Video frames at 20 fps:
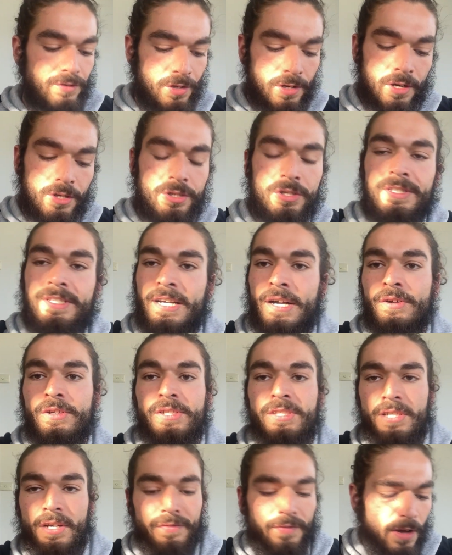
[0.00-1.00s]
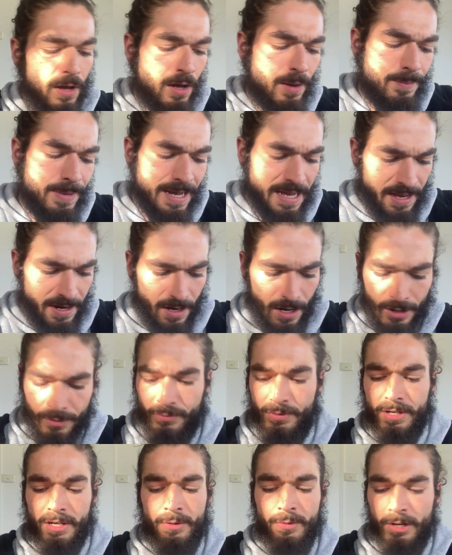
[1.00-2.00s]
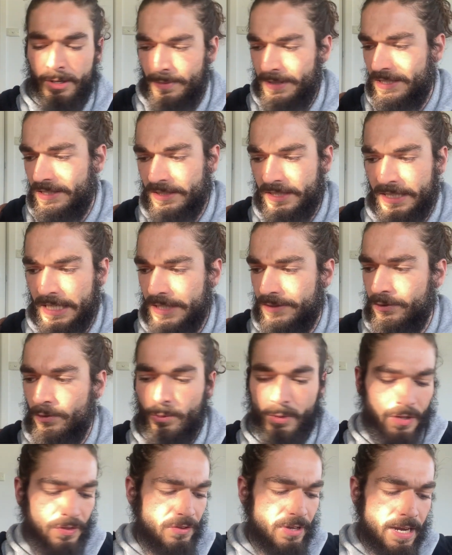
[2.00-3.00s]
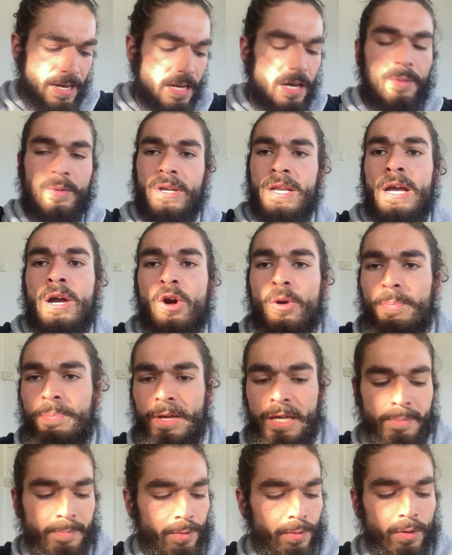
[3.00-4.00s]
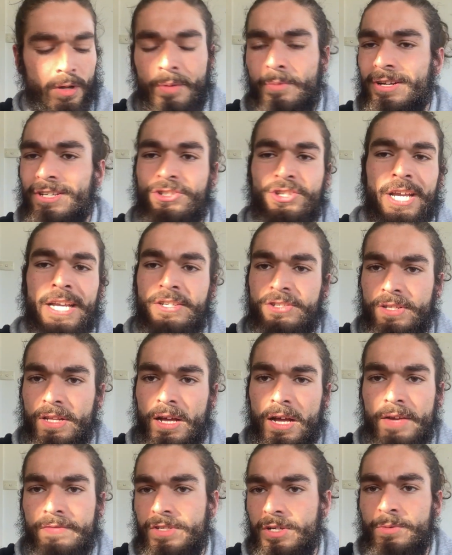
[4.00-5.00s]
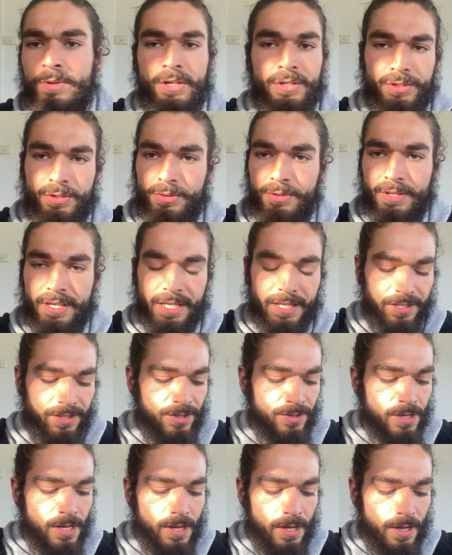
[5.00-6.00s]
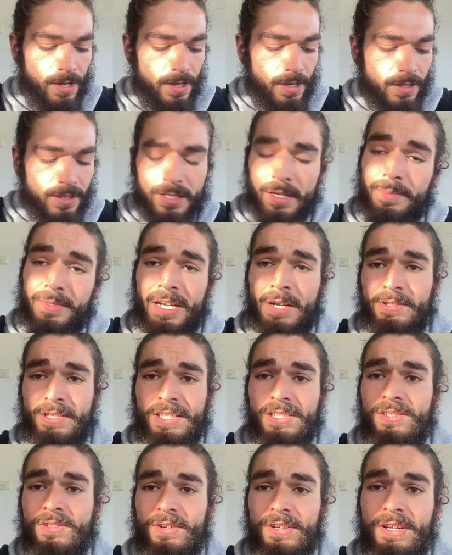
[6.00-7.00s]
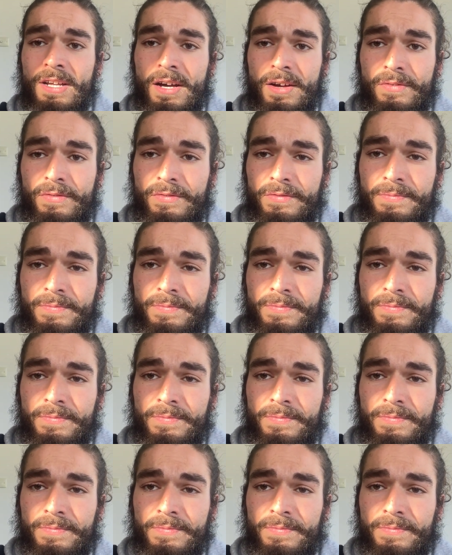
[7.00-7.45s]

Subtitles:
You know, you tell yourself, oh man, I really want to be successful one day. I want to help people. I want to change lives. I want to do this. Sometimes that's not enough.